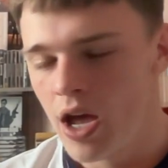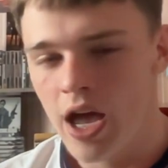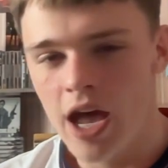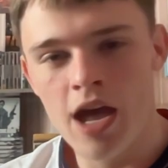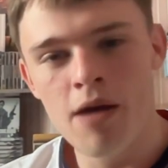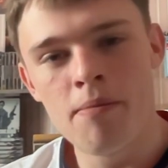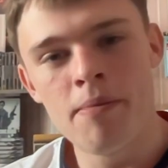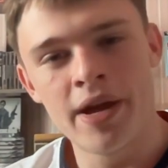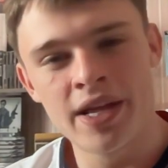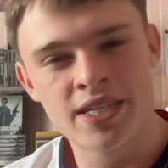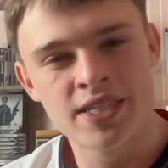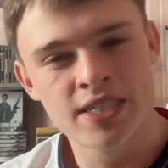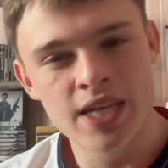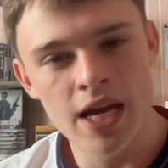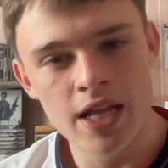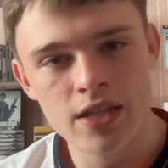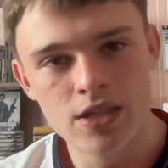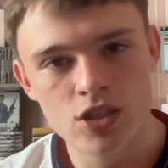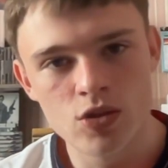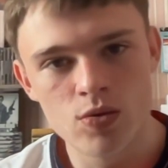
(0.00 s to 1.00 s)
it made
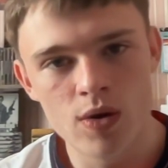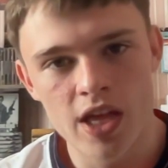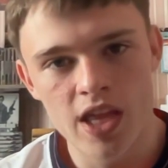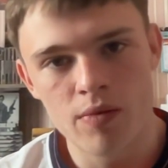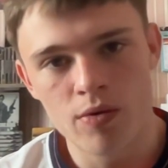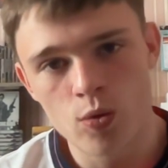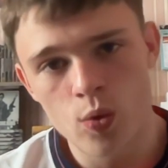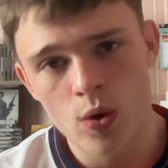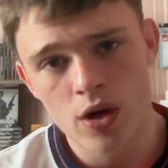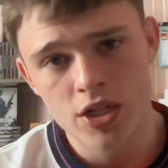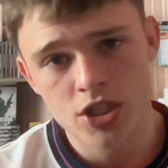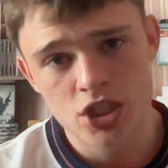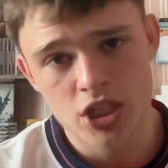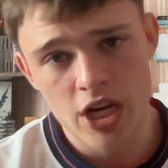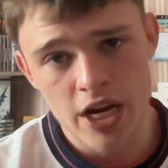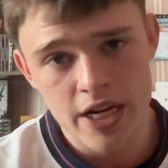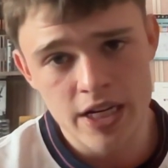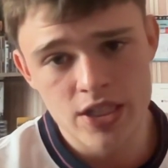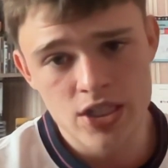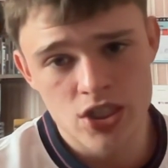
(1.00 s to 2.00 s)
sense where they would want to
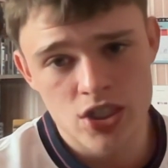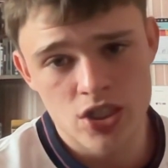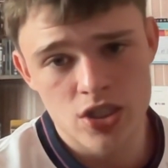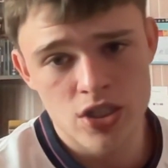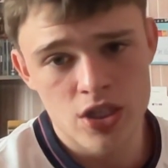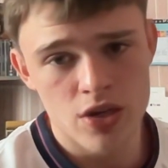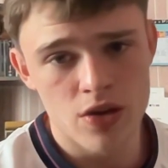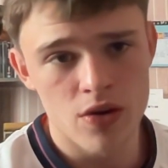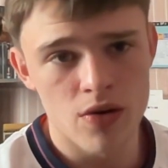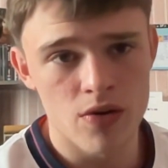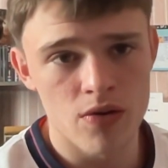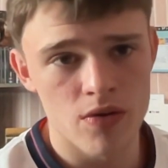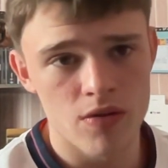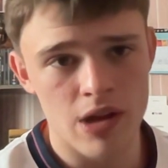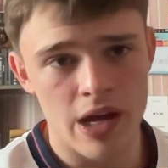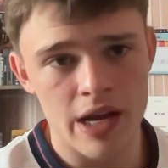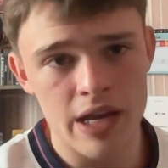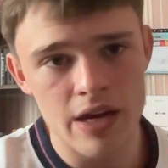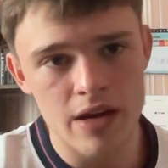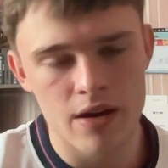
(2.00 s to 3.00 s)
change, you know,
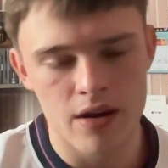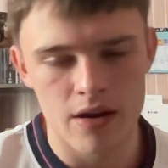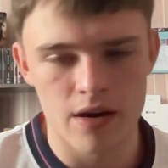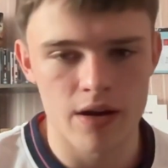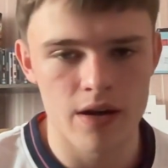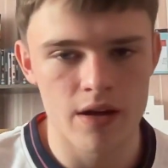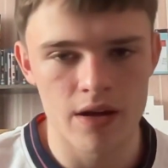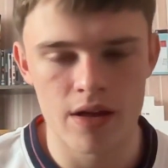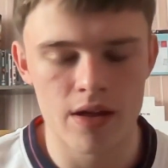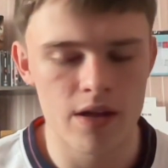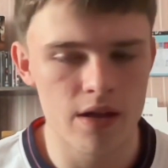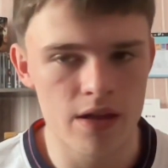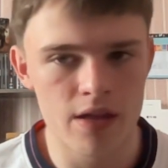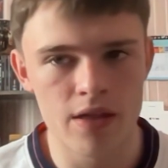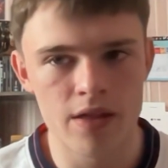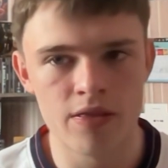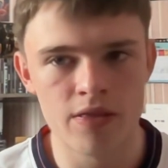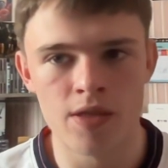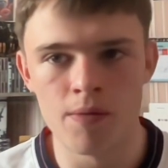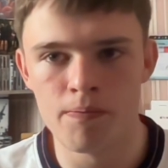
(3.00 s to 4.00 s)
like,
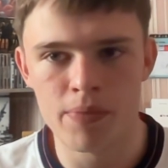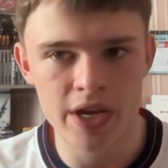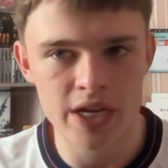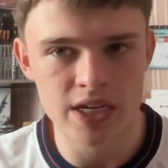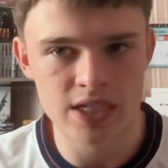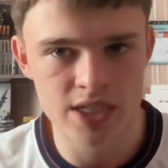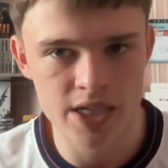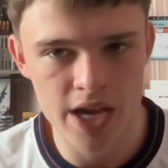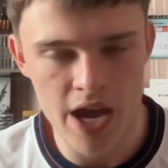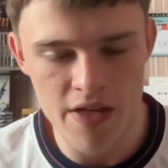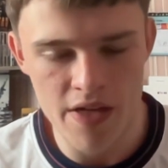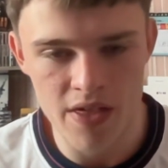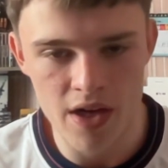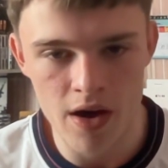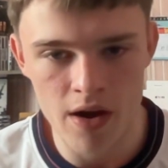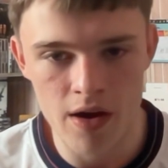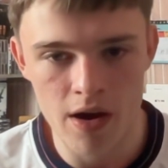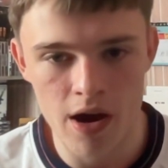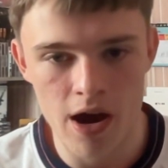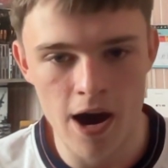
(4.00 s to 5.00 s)
them being
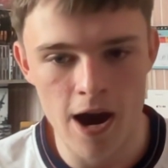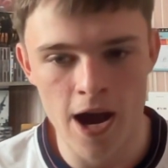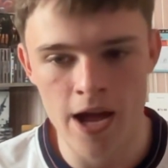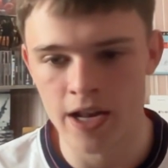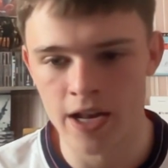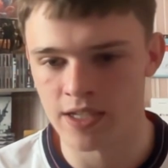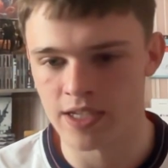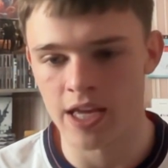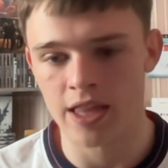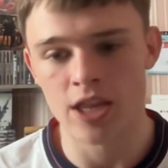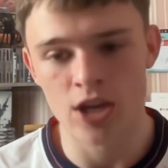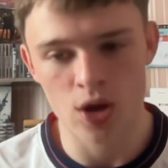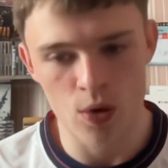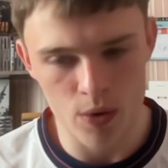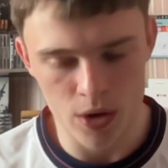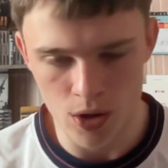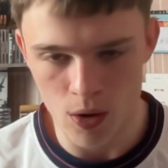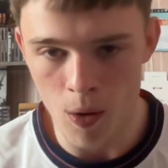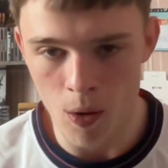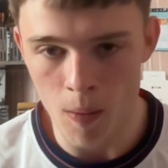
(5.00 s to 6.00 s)
together. And it's like they don't
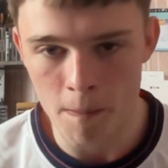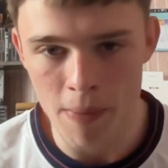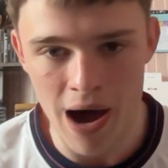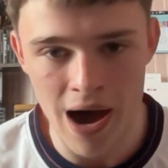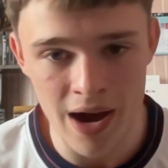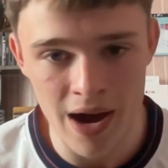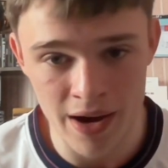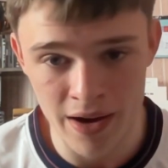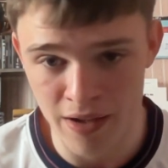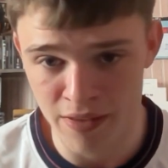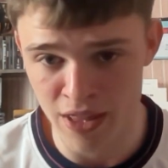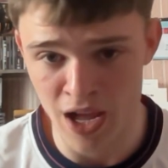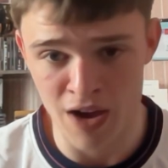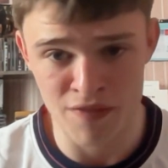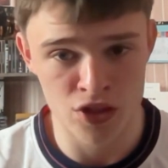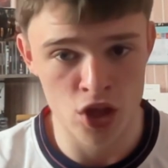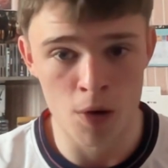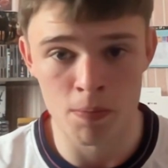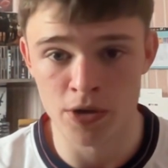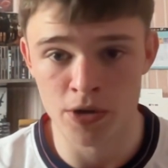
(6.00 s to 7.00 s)
want to go back. They have
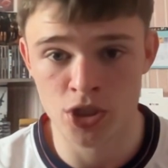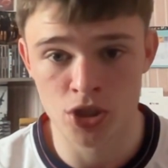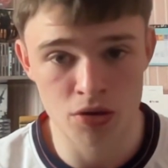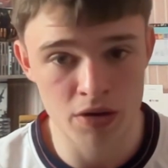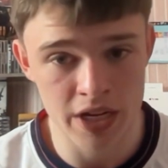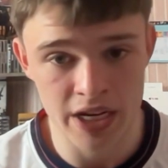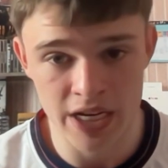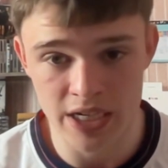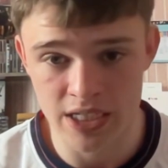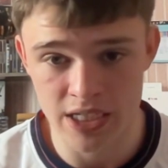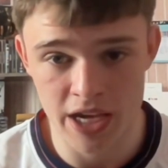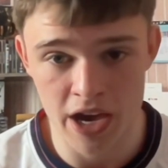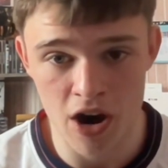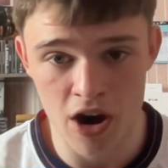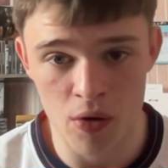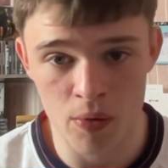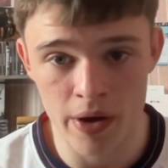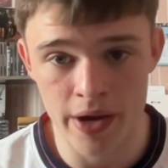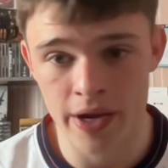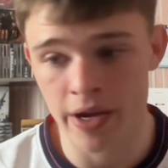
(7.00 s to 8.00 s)
the opportunity to get
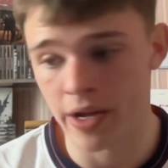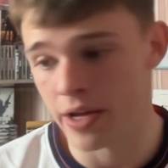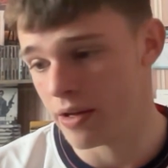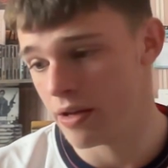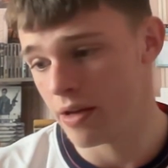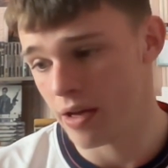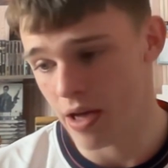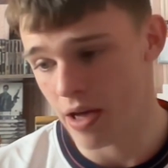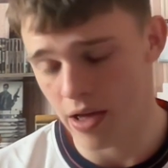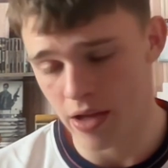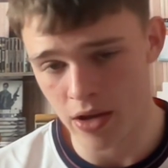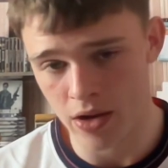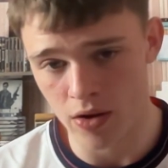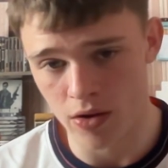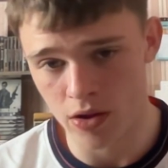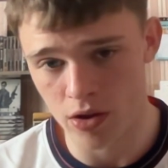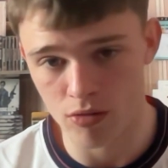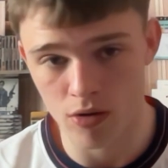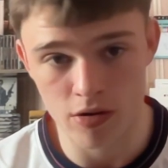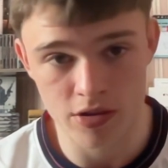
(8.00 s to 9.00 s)
away. You
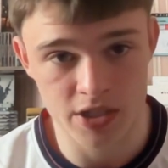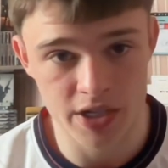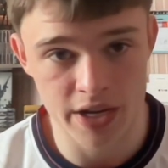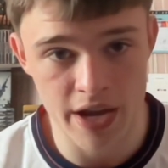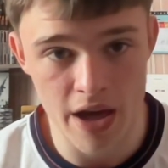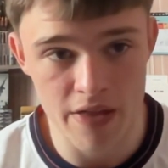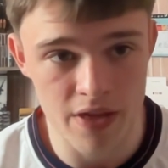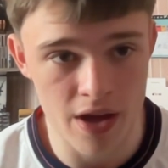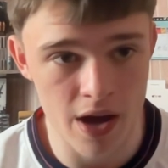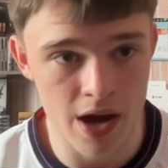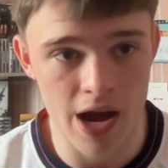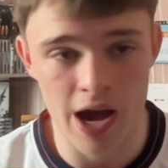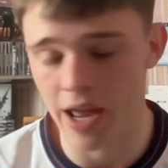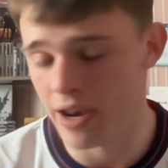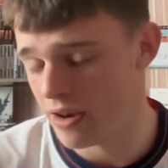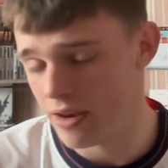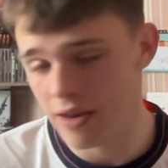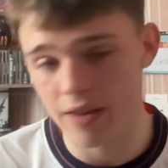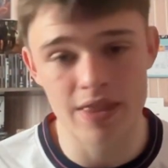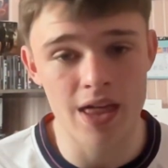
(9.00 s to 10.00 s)
know, they're all together.
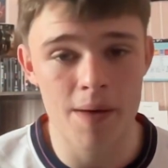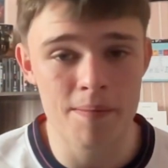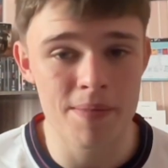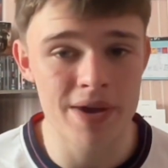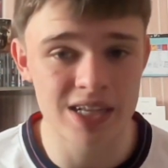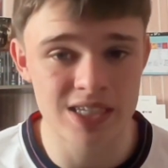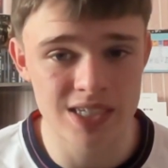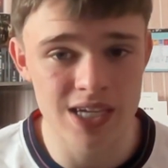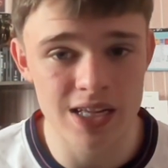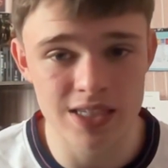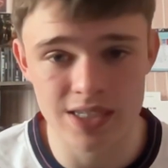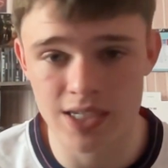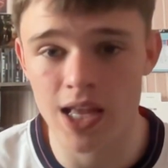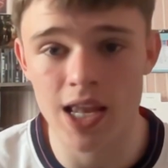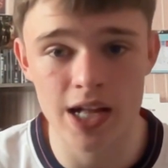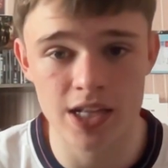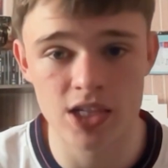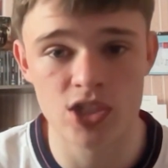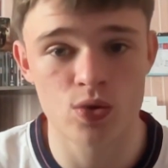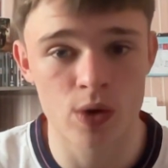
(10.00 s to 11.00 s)
And that made sense. I
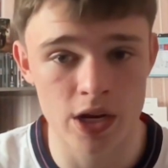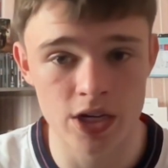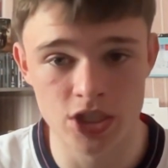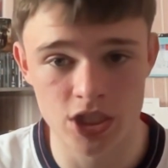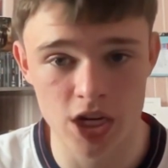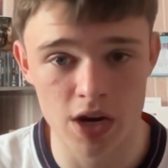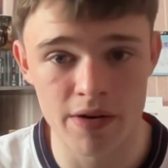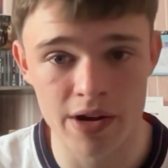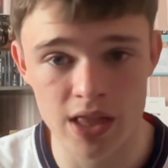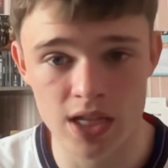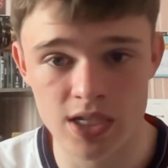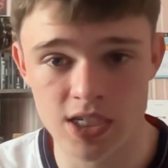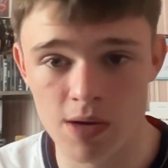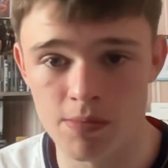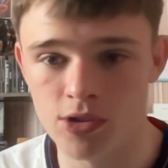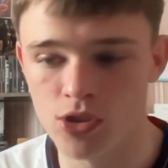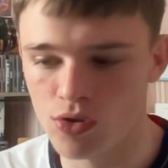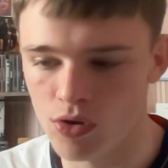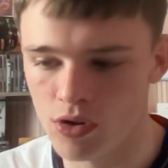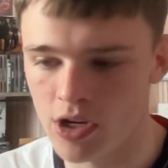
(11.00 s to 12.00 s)
liked Dwight and Sherry in this
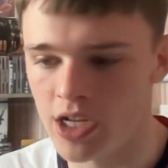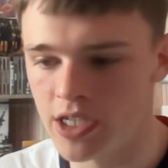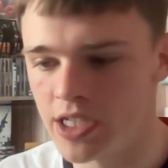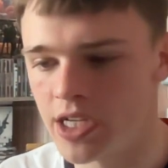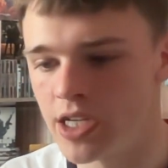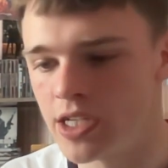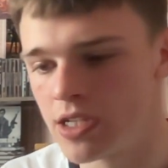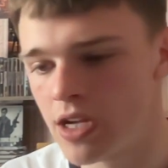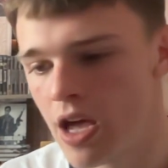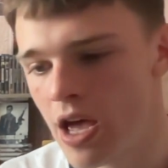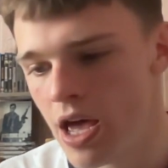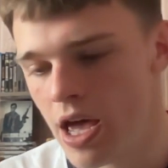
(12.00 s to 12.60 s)
episode. I did.